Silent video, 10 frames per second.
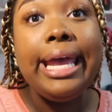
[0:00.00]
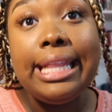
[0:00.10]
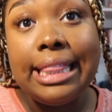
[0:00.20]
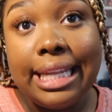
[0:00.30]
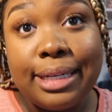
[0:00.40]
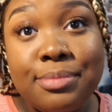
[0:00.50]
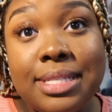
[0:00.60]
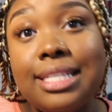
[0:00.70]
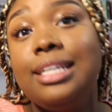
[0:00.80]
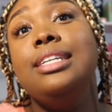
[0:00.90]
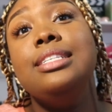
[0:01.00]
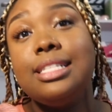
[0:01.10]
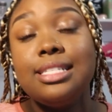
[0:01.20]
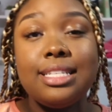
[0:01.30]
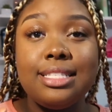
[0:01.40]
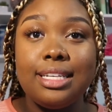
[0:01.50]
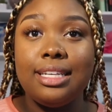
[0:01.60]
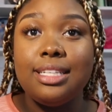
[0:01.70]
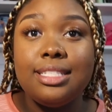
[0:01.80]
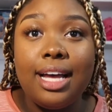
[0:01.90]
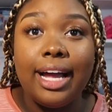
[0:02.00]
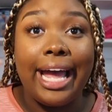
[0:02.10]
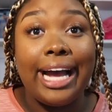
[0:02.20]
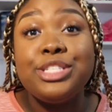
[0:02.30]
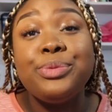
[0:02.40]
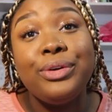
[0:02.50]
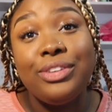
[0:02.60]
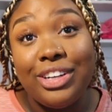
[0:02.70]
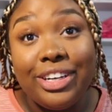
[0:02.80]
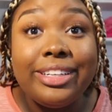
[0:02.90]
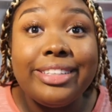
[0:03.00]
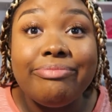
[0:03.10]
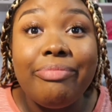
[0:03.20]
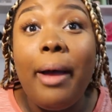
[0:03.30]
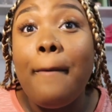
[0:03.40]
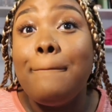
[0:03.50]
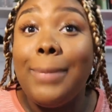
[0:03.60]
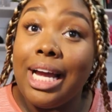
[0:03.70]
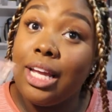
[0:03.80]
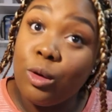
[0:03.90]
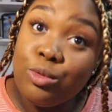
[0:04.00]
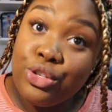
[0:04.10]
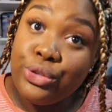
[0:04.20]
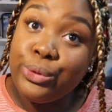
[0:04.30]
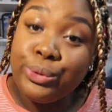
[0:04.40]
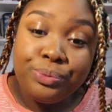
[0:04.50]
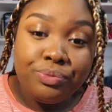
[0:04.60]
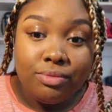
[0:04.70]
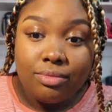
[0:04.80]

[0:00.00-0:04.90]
And lips. Since this is a casual look, my go-to